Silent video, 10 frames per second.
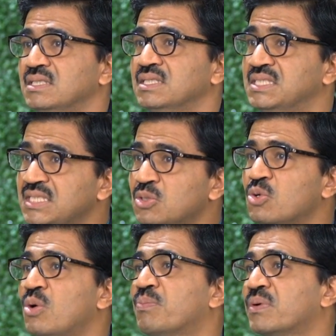Zero
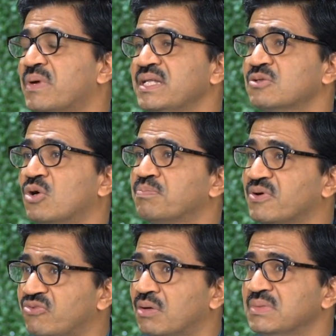compromise on
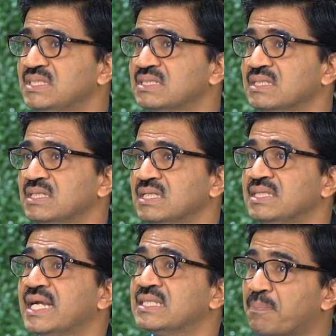performance
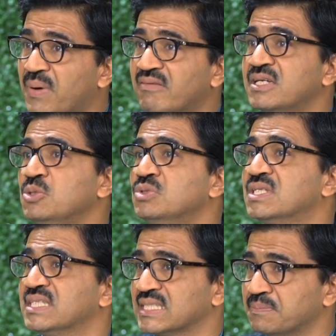that the power
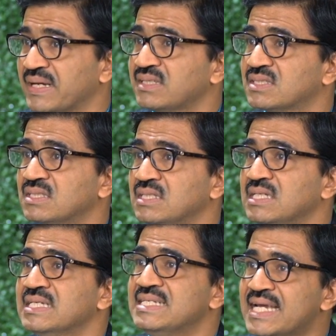users expect,
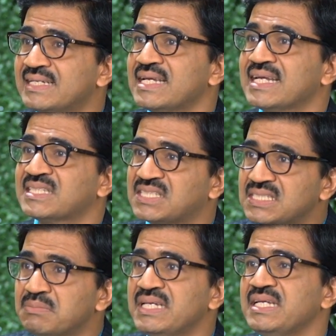yet
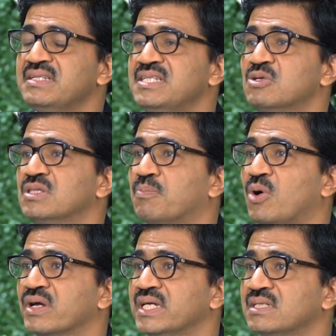extremely easy on the
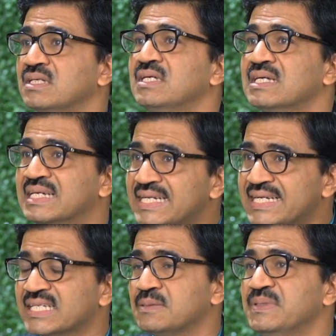pocket,
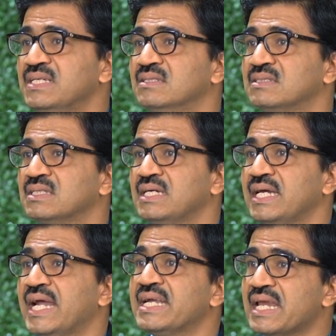great experience,
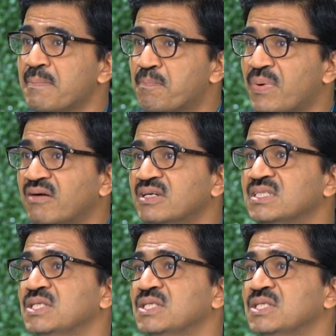and empowers the